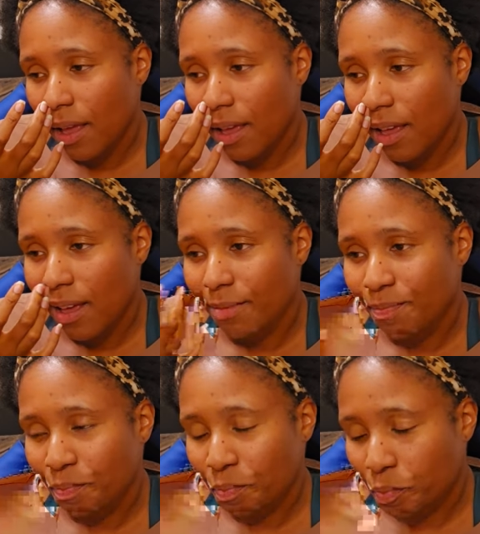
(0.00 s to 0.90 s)

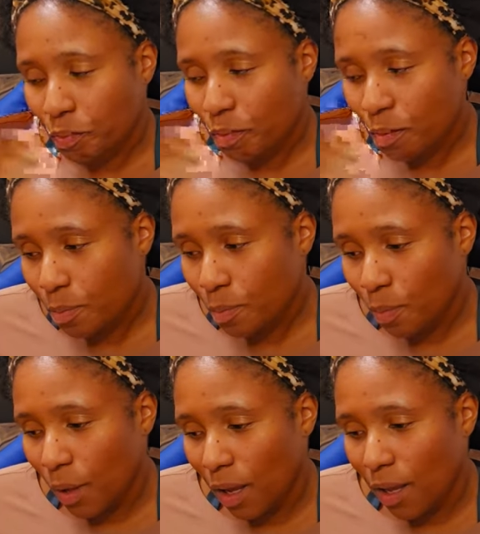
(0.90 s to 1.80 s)

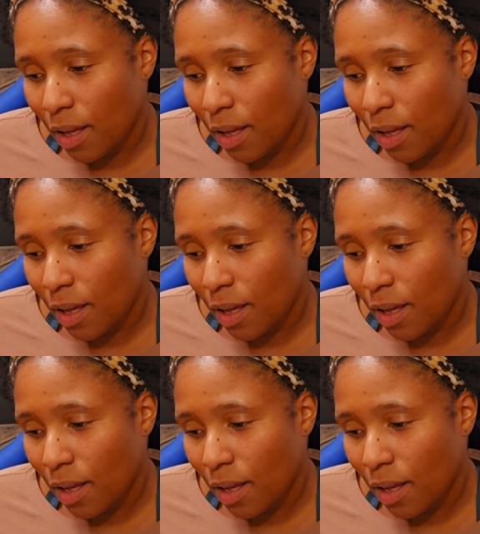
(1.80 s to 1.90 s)
Nobody speaks.